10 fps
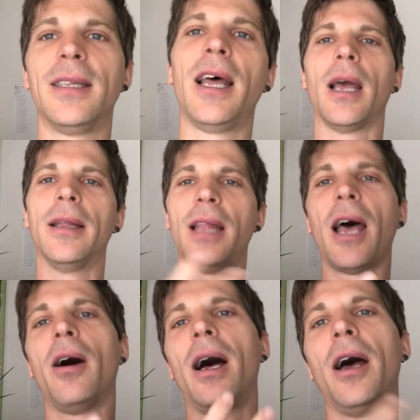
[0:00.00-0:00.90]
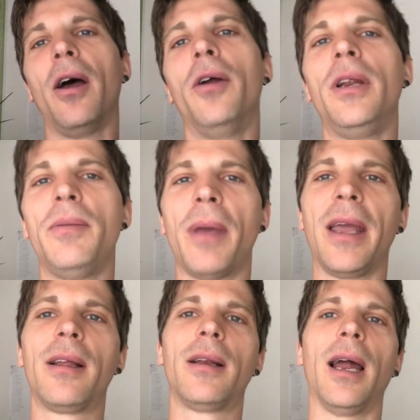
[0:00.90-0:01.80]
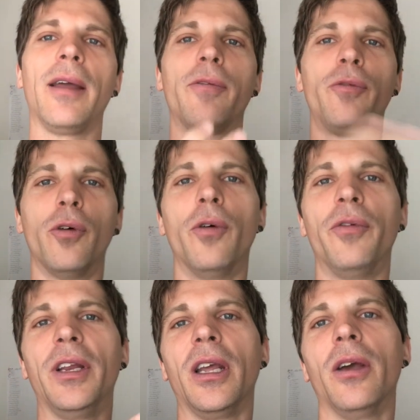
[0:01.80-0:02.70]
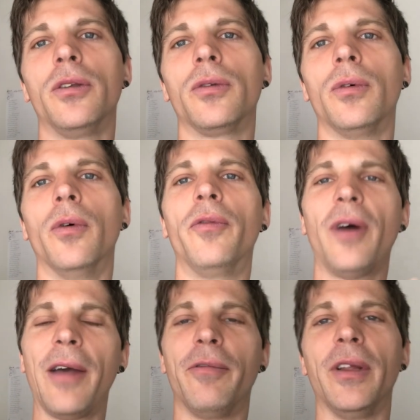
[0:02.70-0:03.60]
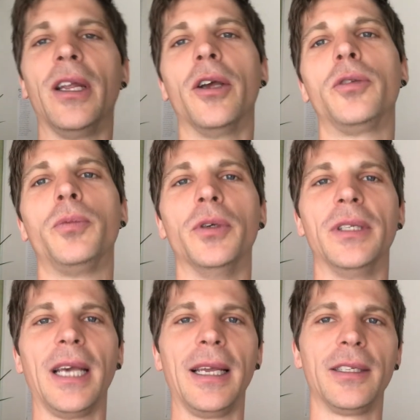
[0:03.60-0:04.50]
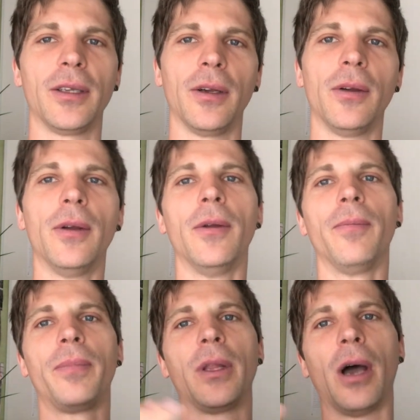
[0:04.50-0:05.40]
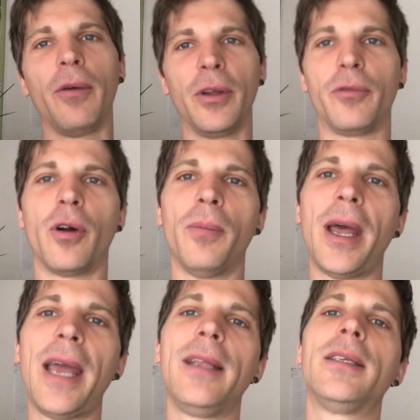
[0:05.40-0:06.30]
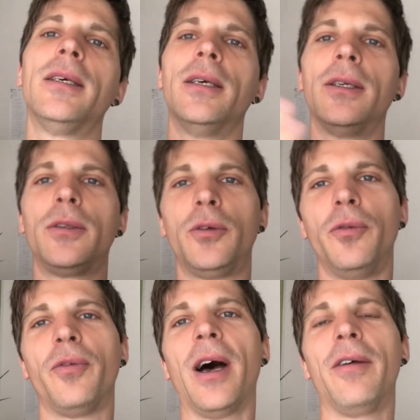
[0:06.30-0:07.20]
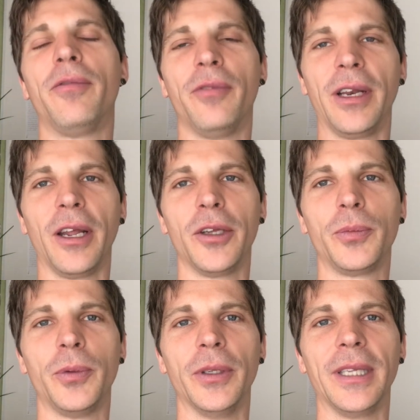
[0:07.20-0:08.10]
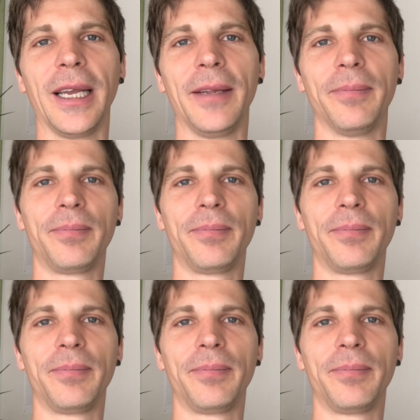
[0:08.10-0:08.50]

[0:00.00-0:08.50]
Now I only make like 4 videos or 5 videos per day. So I went from 8 to 5 videos per day.